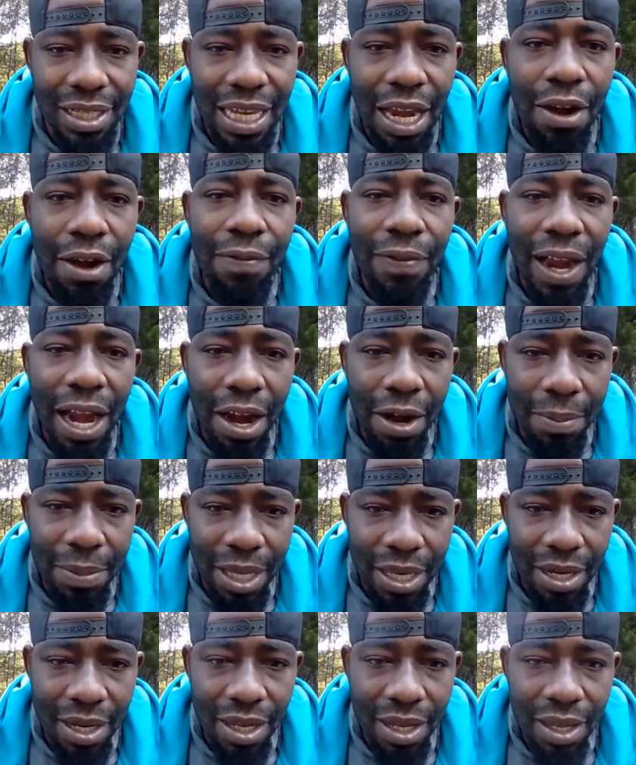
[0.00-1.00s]
It's our
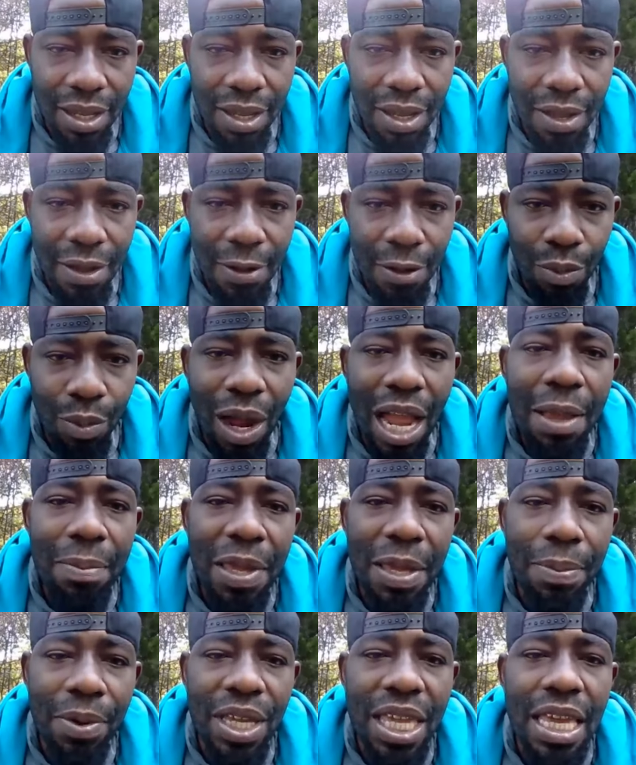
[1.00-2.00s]
environment.
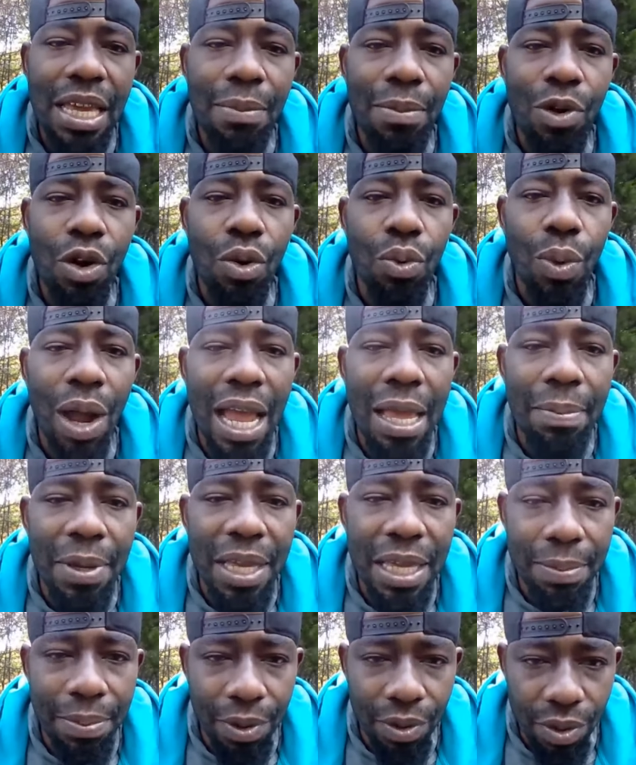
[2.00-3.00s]
White people kill more white
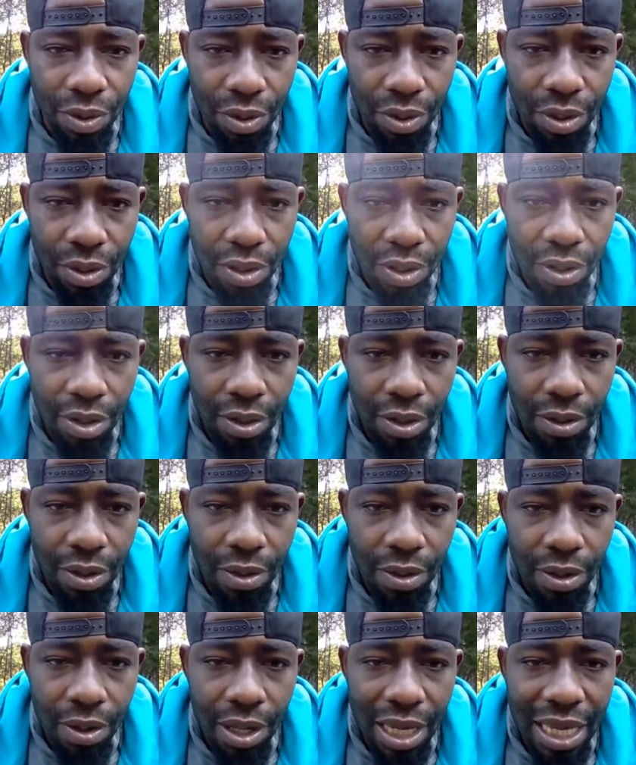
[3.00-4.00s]

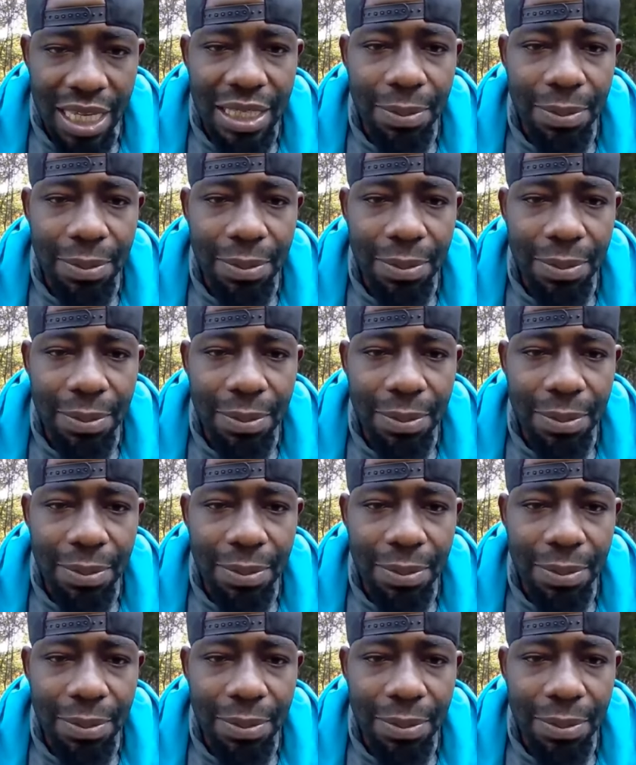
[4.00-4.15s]
people.